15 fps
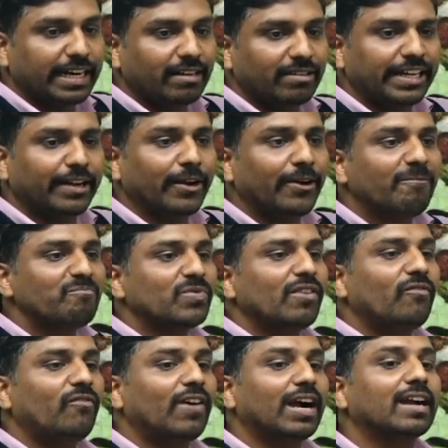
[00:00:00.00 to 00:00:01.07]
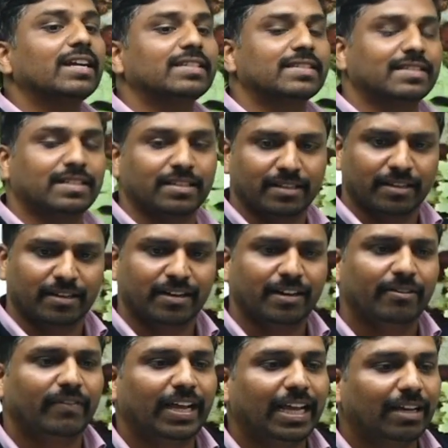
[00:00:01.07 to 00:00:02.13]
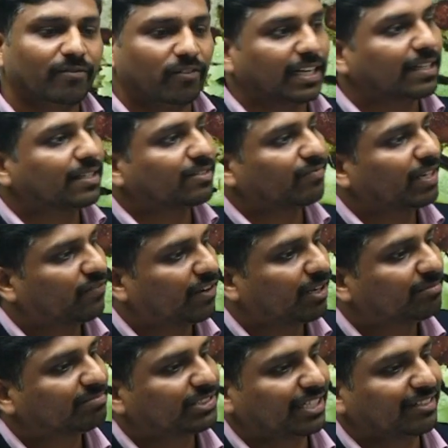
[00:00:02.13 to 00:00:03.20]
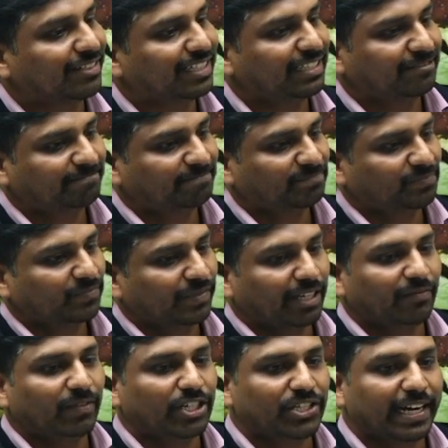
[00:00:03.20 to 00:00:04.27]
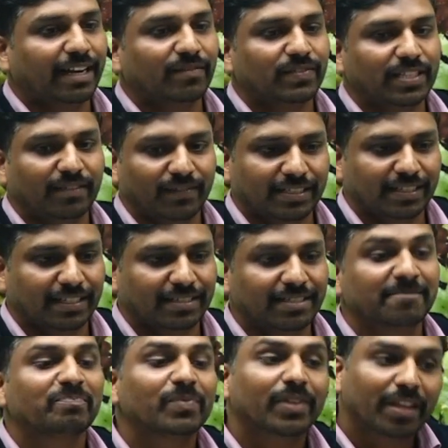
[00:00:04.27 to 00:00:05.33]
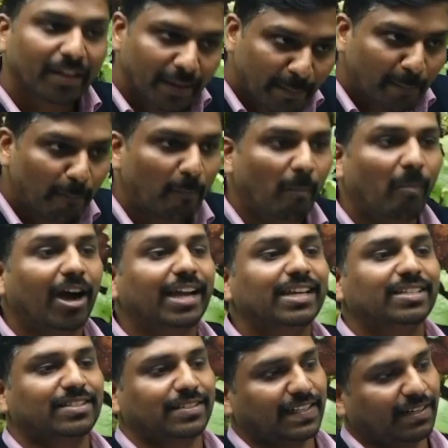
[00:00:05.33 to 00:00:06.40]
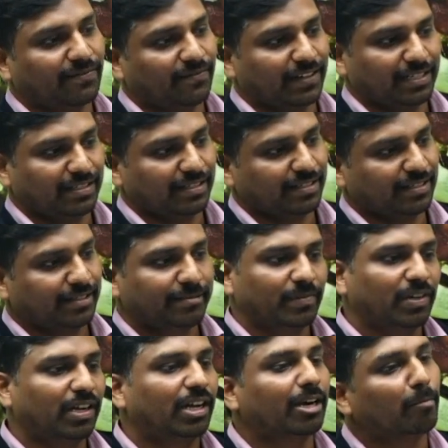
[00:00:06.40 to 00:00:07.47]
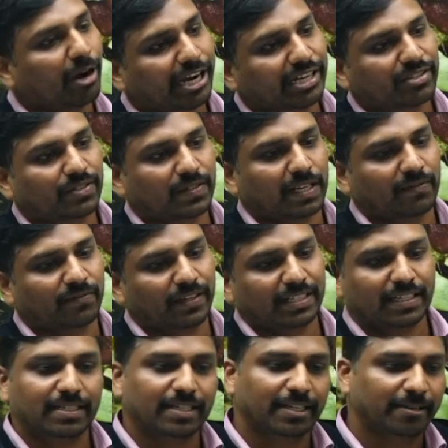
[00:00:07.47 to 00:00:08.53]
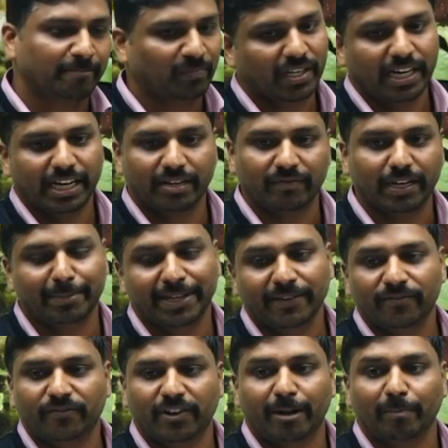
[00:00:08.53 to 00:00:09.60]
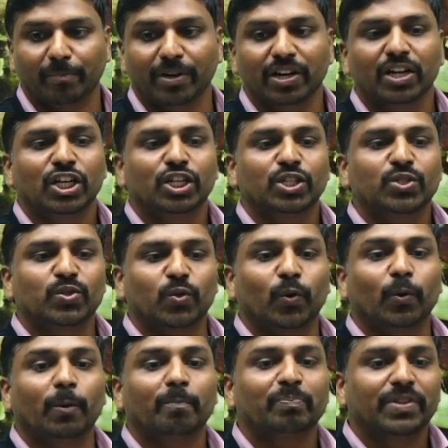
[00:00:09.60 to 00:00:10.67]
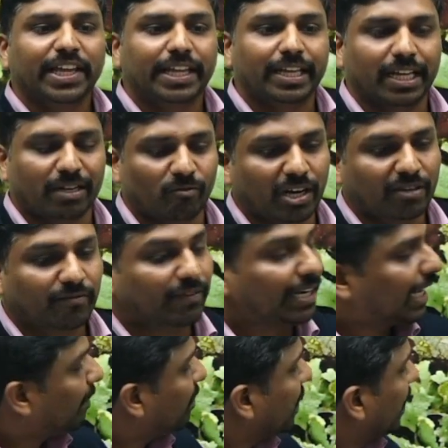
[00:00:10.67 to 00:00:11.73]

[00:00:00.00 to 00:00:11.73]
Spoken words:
here, fungus, where fungus will form generally? In which kind of surfaces? Moist surfaces. On moist surfaces it will be formed. So here what will happen